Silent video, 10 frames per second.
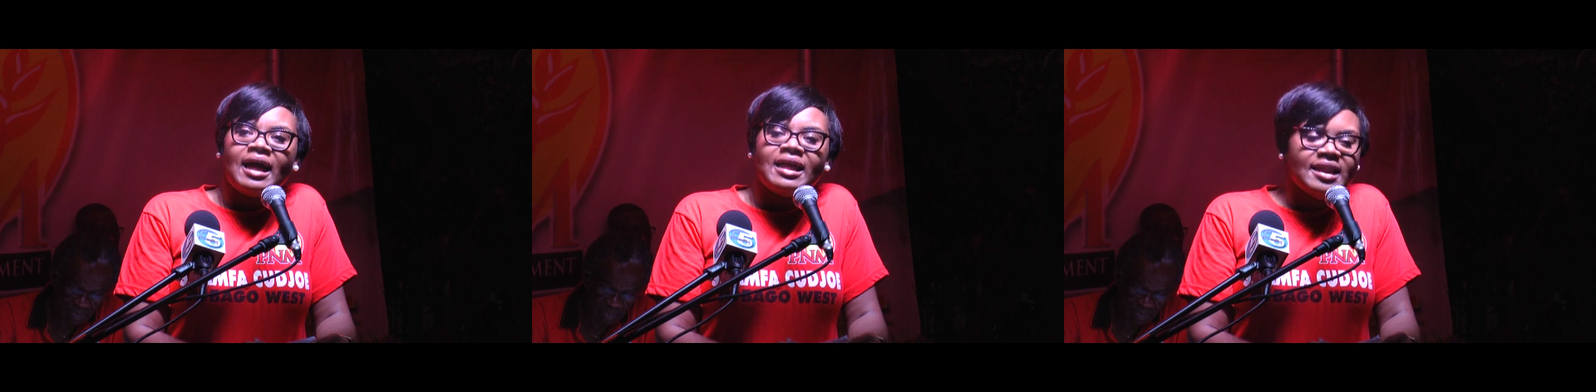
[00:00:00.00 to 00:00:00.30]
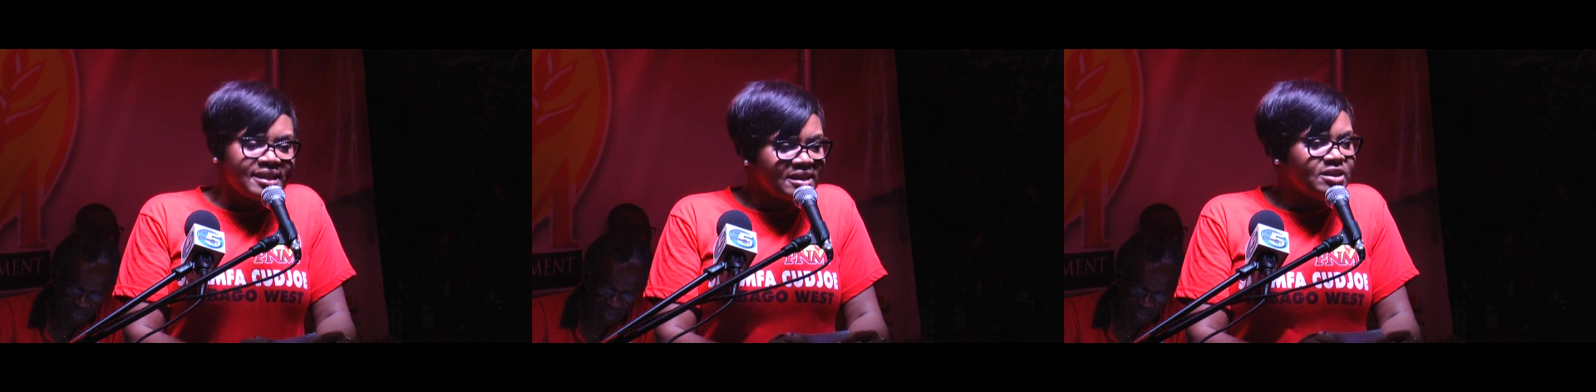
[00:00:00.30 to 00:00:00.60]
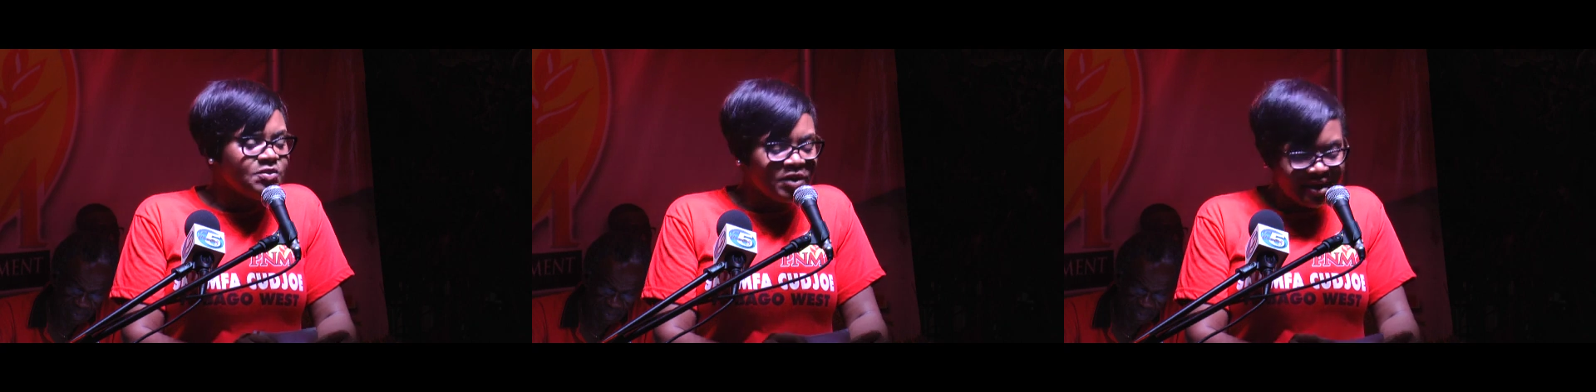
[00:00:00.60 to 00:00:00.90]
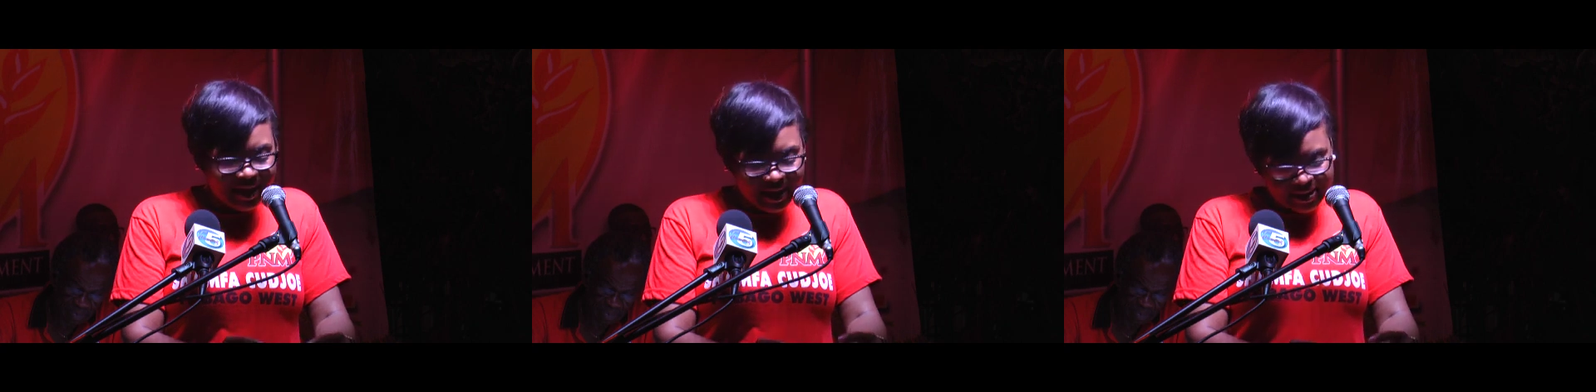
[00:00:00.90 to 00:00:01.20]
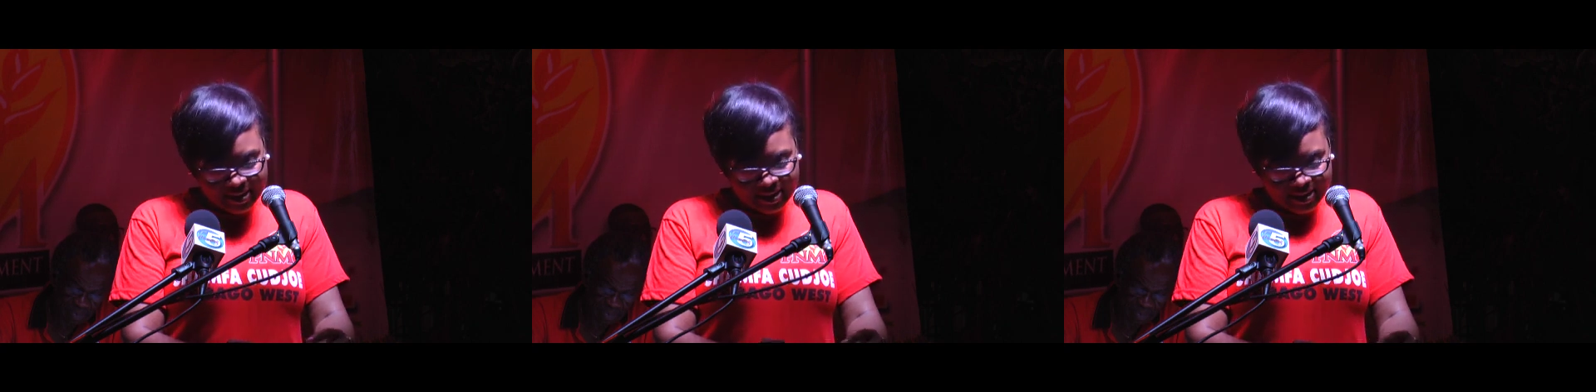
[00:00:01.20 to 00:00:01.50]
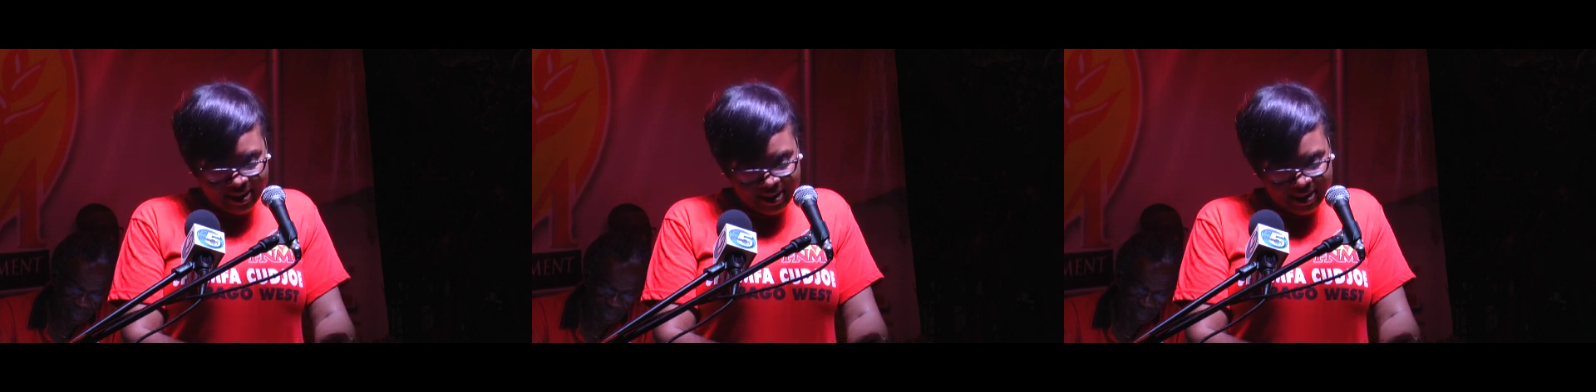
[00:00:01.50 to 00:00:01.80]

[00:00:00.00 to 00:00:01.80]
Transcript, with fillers: I listened to what he had to say.